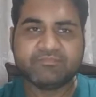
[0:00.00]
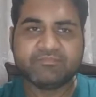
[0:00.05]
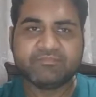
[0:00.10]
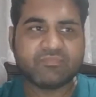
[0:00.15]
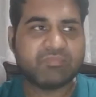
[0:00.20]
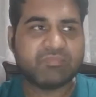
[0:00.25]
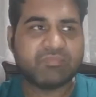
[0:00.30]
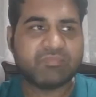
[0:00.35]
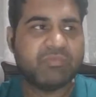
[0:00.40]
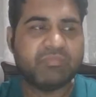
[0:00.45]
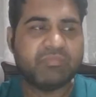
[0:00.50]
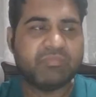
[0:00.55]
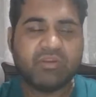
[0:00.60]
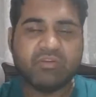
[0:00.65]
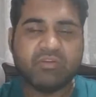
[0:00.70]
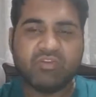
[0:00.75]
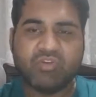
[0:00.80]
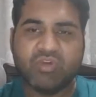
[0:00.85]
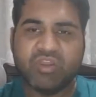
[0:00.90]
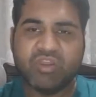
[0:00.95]
People
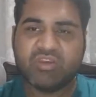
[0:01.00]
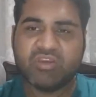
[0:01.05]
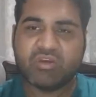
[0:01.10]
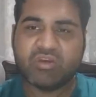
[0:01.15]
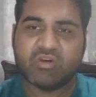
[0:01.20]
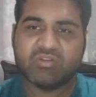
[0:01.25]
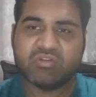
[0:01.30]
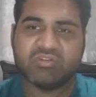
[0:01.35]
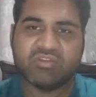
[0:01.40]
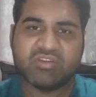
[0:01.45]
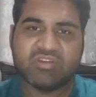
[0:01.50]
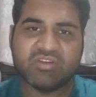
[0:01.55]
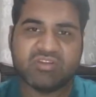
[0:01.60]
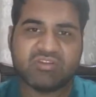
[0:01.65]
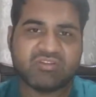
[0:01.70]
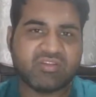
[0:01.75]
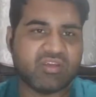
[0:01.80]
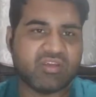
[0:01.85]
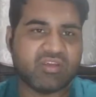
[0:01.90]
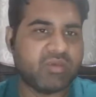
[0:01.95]
going on the
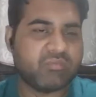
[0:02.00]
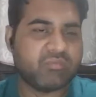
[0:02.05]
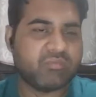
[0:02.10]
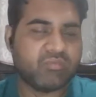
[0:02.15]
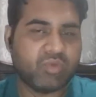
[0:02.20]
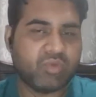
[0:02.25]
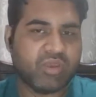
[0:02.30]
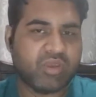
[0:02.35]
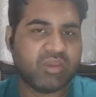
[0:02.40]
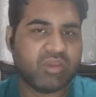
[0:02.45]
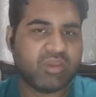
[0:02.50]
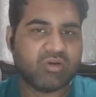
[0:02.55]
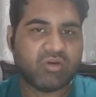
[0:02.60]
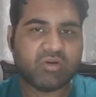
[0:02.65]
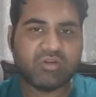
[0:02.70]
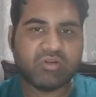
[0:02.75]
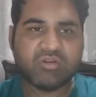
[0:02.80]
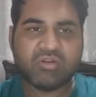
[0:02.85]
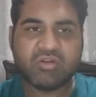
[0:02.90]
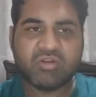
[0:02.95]
same way
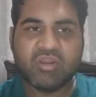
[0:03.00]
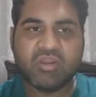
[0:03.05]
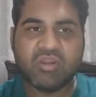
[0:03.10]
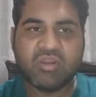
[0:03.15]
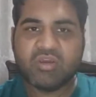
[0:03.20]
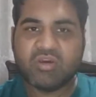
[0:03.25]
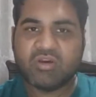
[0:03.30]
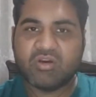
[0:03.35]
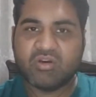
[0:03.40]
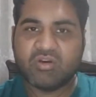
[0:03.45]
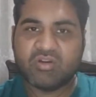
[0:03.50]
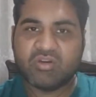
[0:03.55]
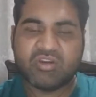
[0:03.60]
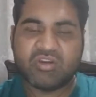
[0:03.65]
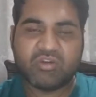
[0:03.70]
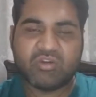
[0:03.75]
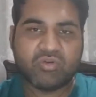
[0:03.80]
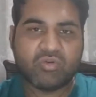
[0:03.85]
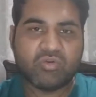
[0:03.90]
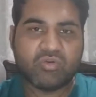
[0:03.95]
on a
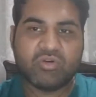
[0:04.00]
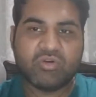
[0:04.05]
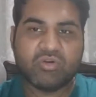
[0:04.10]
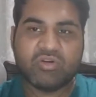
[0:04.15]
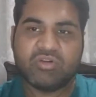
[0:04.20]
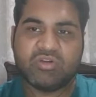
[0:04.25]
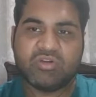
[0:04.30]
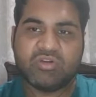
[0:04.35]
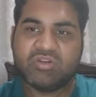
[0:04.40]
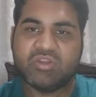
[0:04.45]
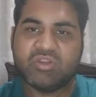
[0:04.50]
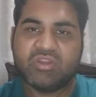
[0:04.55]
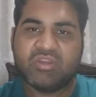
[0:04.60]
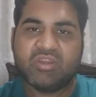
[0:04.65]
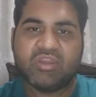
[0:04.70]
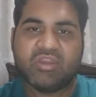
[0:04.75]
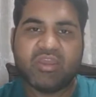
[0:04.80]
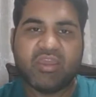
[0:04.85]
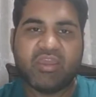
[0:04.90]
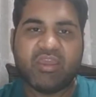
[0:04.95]
road,
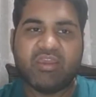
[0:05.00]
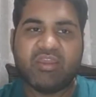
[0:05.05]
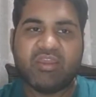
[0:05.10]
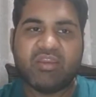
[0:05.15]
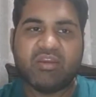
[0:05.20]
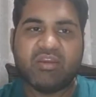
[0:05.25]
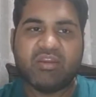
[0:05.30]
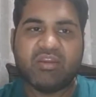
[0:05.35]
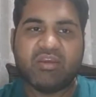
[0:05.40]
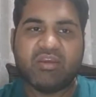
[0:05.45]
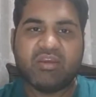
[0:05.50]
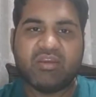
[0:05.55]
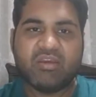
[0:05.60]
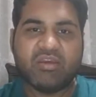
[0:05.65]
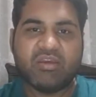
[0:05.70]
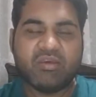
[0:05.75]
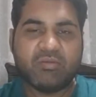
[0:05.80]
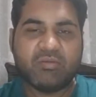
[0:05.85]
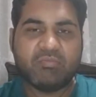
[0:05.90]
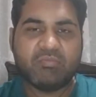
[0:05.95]
and
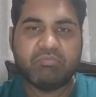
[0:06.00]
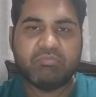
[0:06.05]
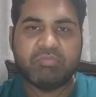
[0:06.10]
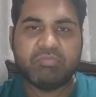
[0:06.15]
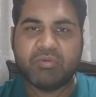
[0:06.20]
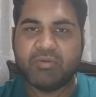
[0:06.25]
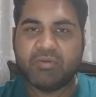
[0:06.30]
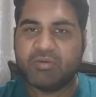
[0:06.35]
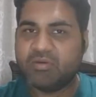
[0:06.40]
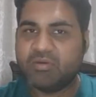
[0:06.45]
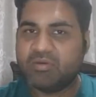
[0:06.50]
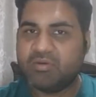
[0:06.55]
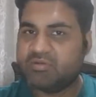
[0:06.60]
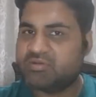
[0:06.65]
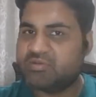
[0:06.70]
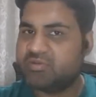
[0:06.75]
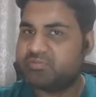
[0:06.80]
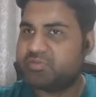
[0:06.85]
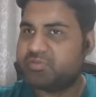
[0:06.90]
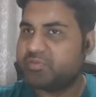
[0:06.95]

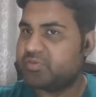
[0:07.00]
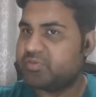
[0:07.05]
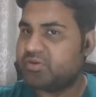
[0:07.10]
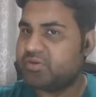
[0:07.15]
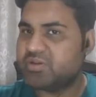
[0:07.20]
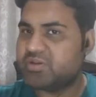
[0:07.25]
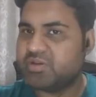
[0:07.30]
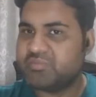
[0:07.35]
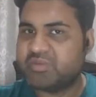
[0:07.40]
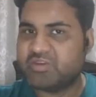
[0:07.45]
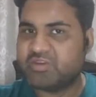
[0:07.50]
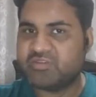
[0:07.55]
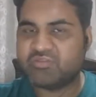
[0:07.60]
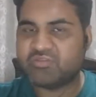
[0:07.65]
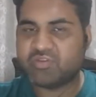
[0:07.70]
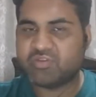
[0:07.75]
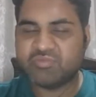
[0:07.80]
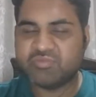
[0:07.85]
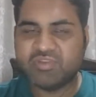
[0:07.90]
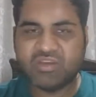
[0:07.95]
the people coming
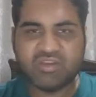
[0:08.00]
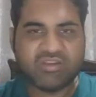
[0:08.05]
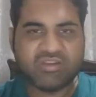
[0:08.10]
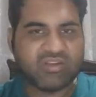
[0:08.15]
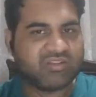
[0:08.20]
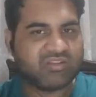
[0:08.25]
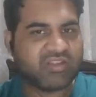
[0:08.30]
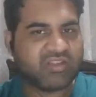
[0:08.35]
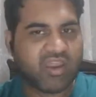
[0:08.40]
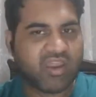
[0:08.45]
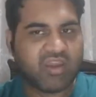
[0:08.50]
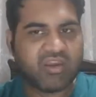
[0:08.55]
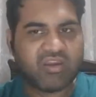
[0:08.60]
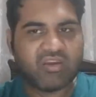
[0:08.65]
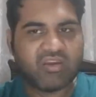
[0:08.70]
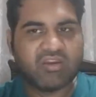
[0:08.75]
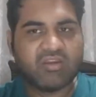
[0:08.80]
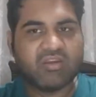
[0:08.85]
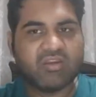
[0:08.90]
from the other side,